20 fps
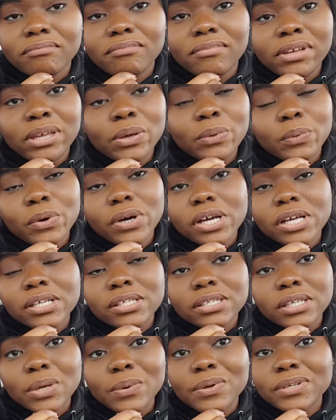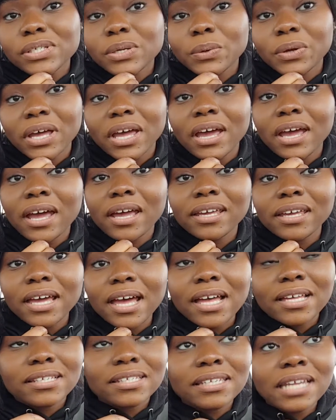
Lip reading: it was okay, I guess.